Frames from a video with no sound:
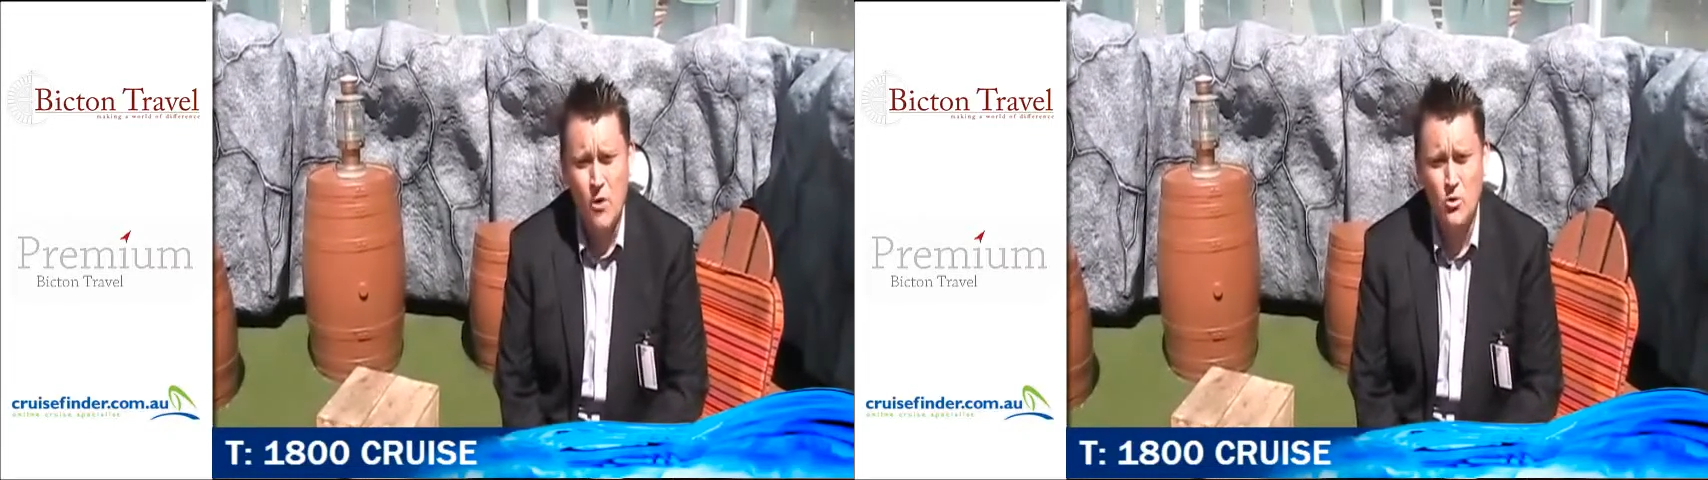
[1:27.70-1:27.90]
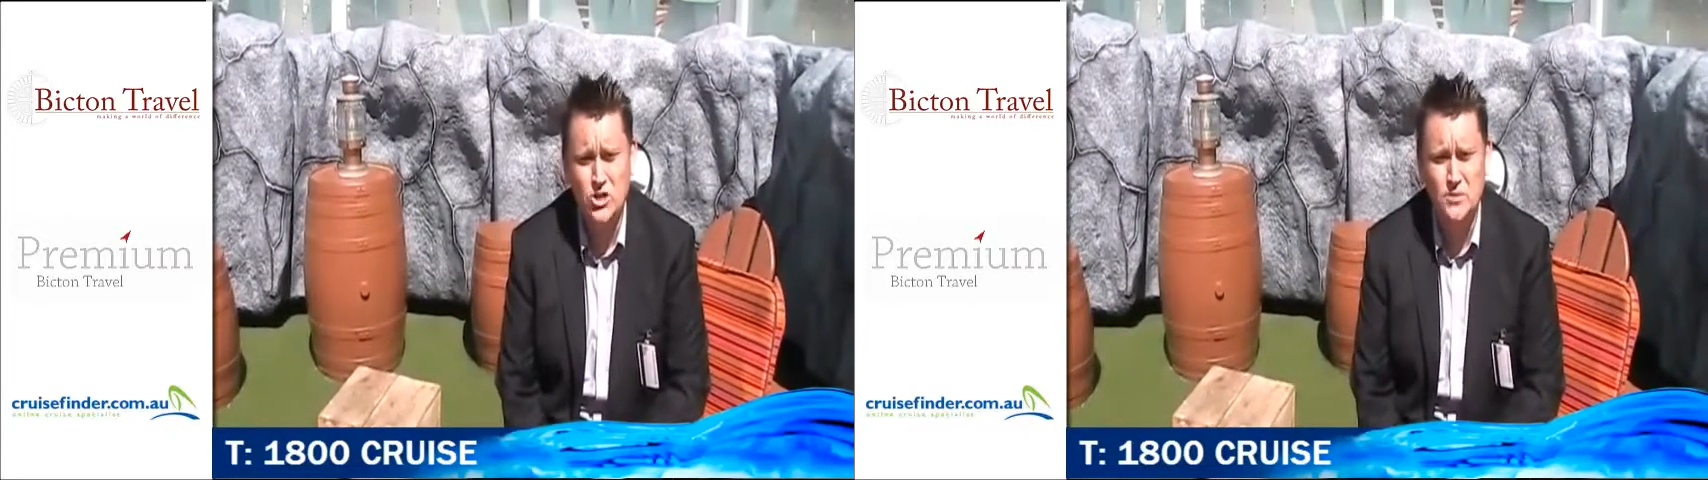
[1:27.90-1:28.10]

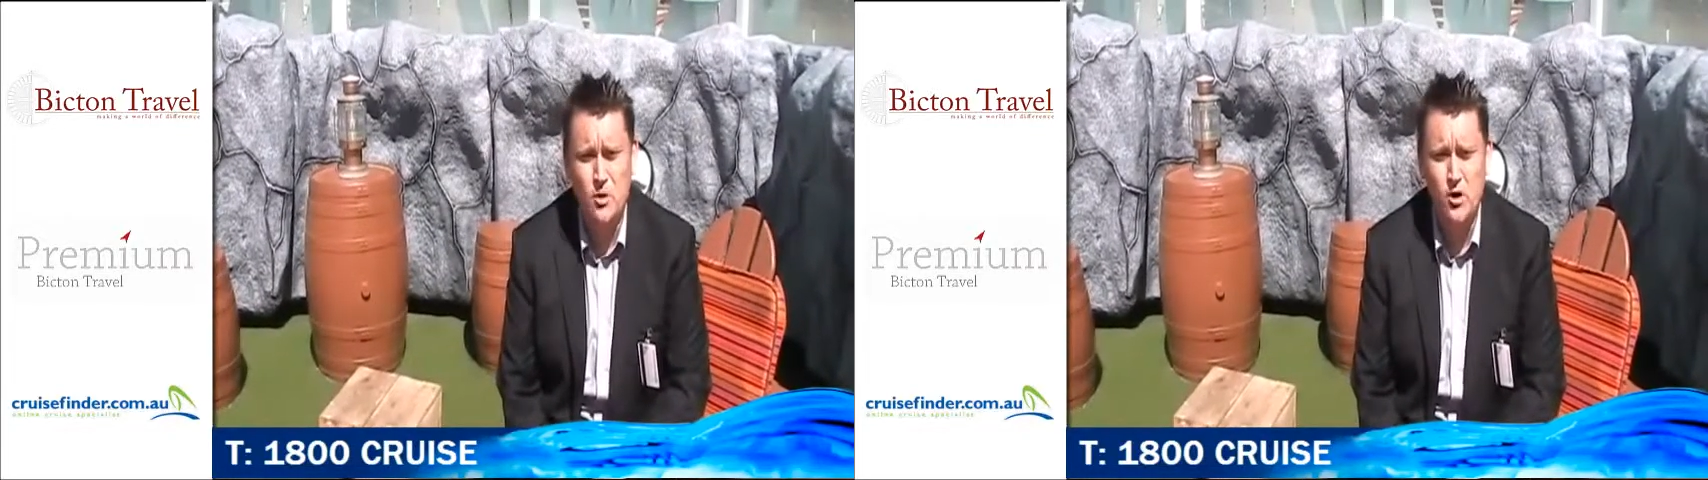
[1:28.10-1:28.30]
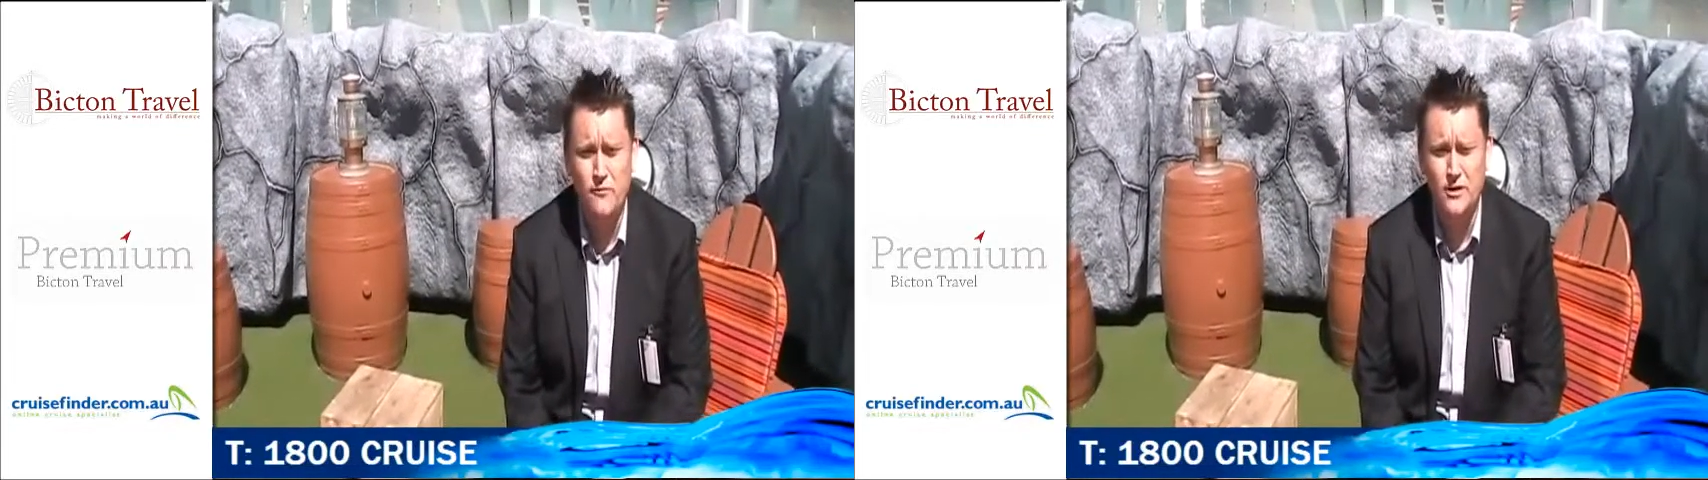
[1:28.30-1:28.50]
which is
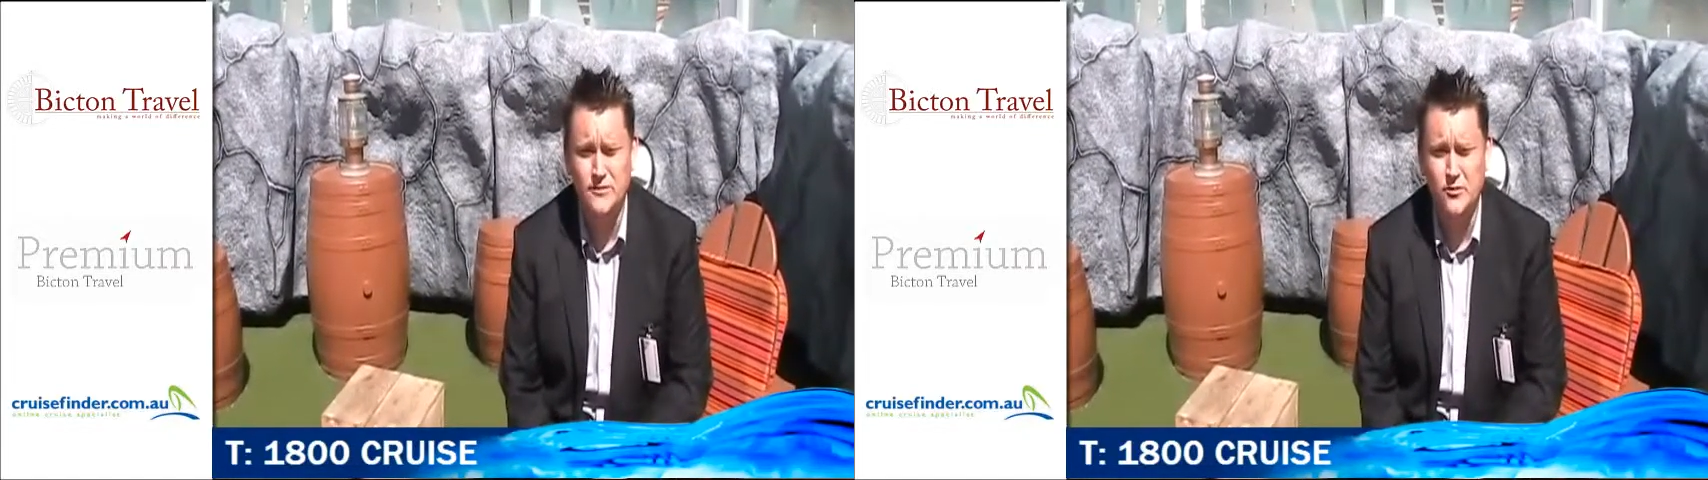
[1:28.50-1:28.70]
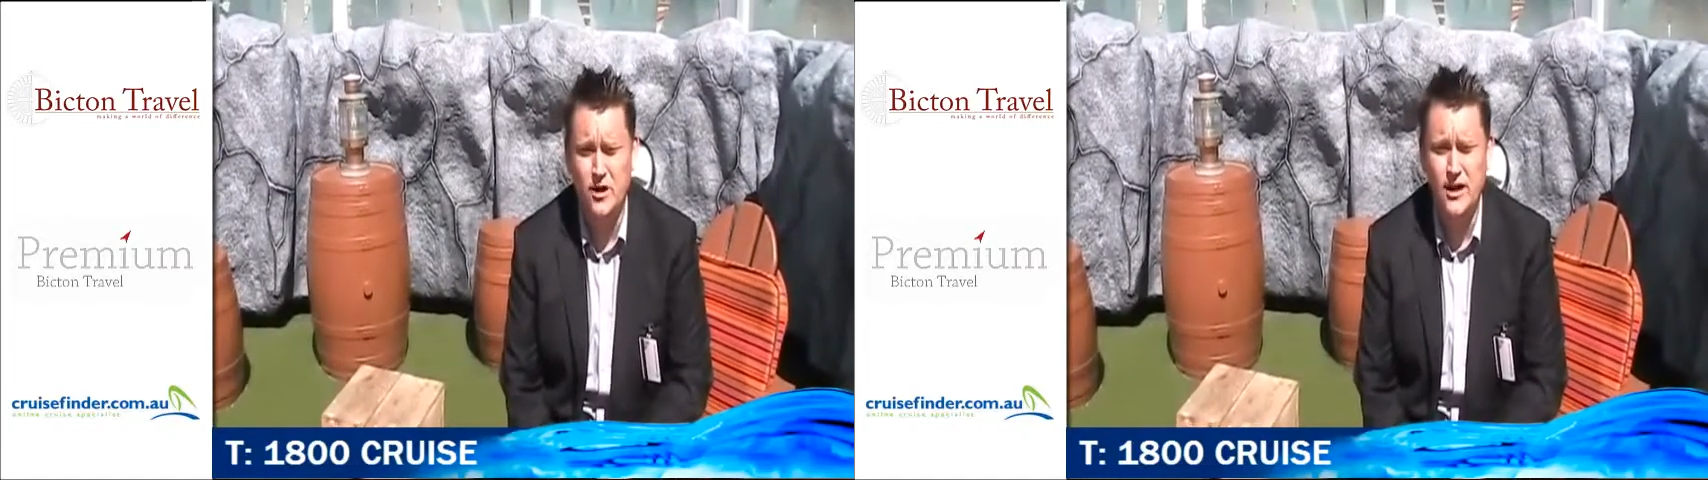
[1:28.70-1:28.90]
perfect
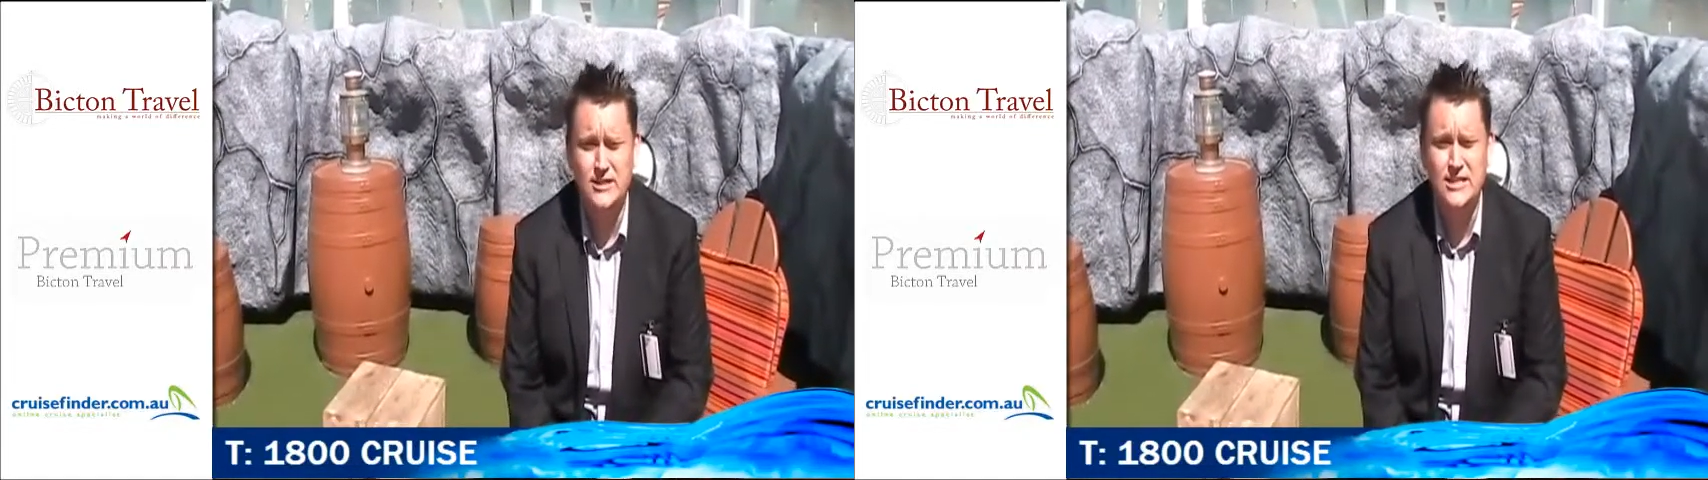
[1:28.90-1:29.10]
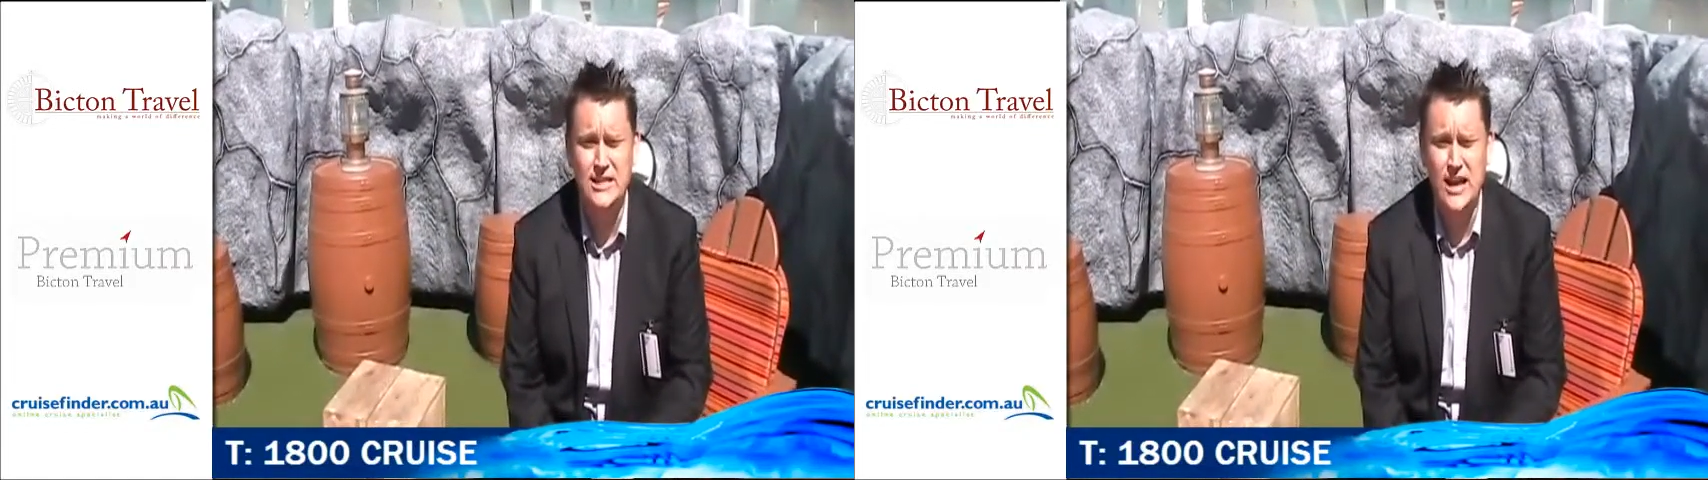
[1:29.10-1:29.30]
for a
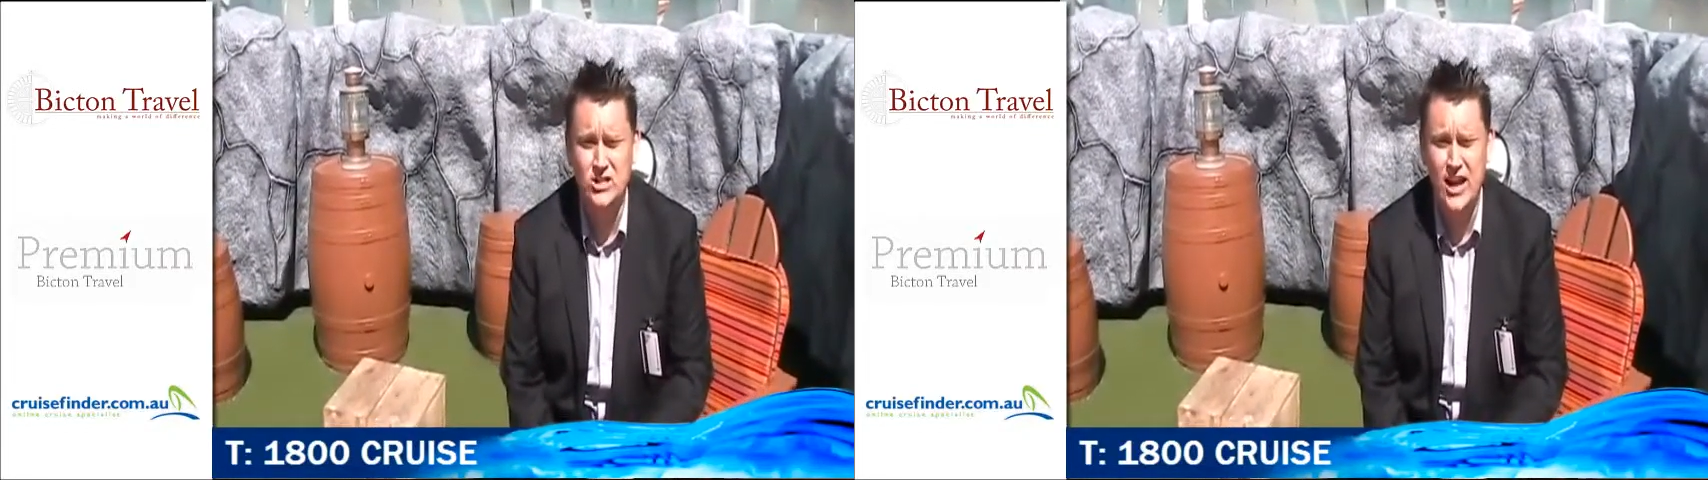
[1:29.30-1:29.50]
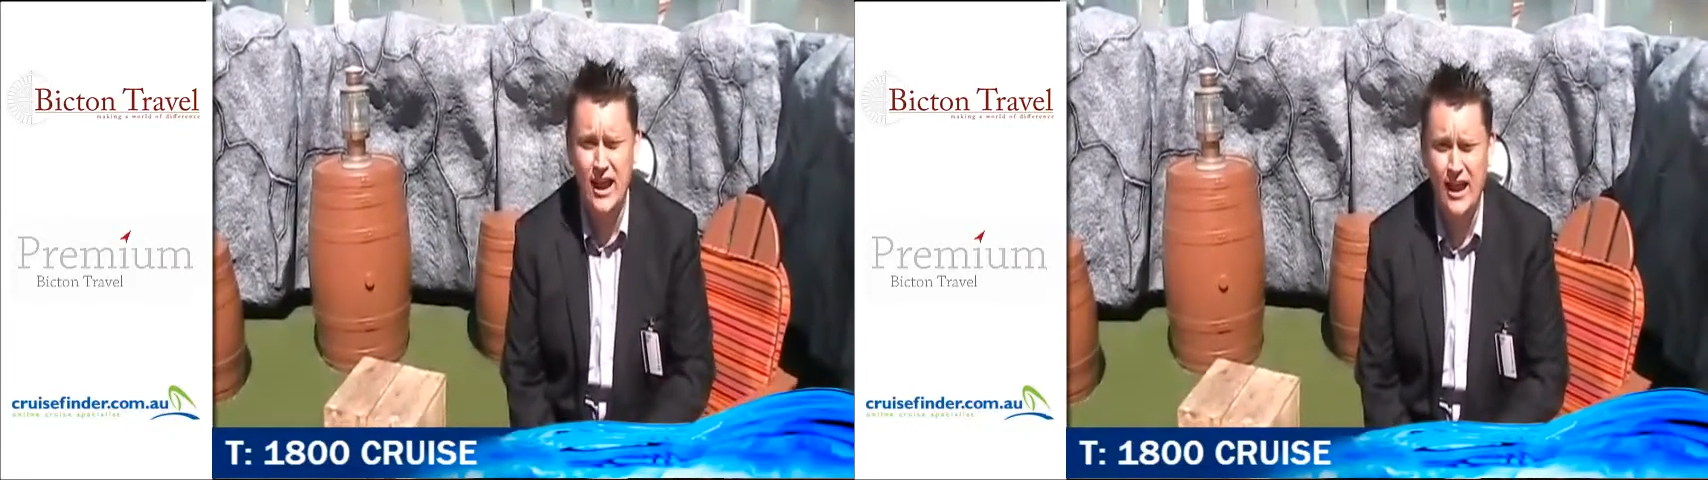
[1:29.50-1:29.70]
teenage
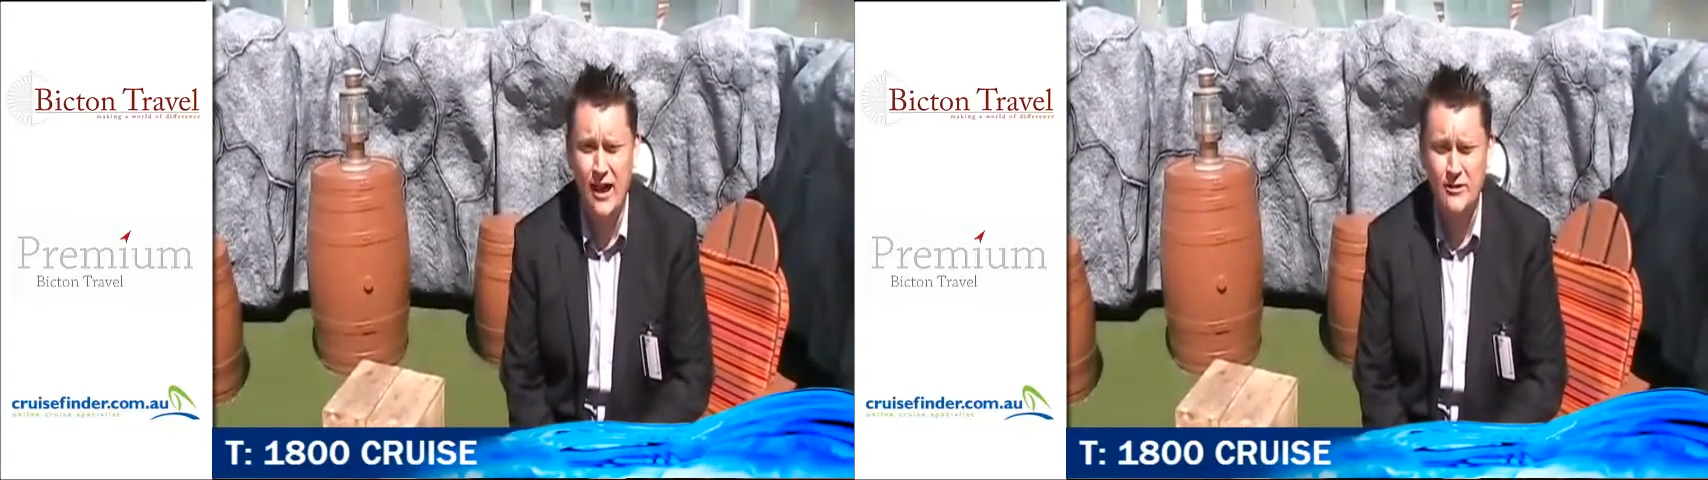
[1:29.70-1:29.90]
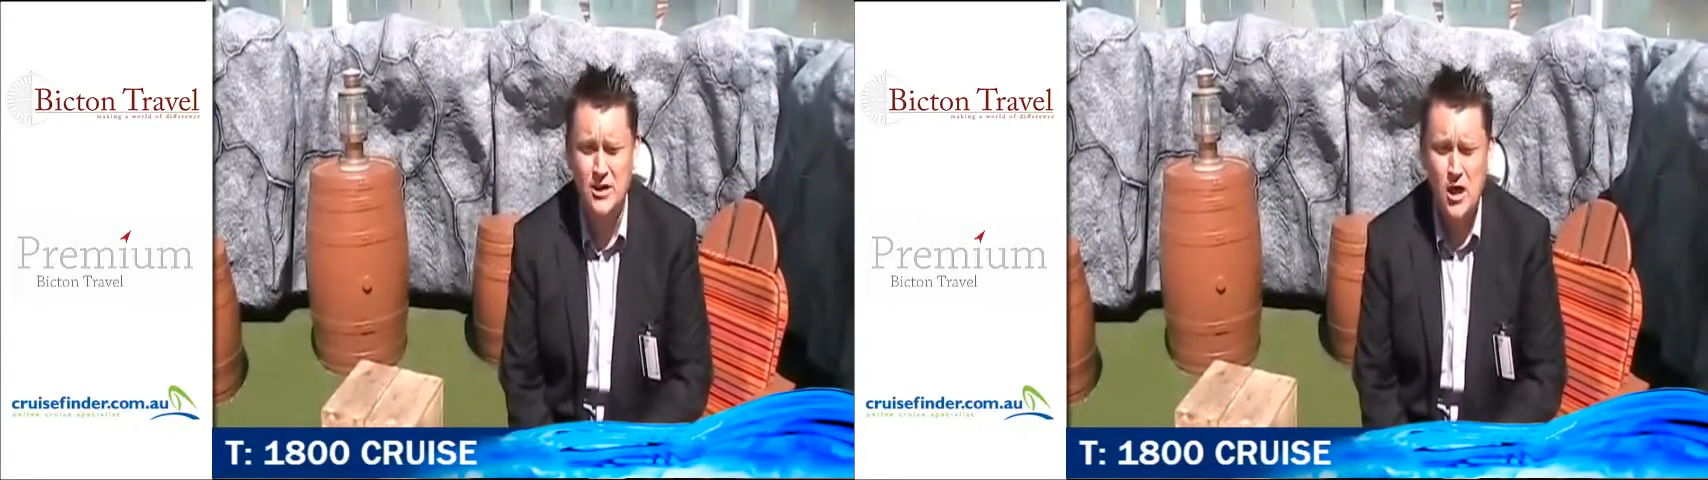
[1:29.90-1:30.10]
hangout.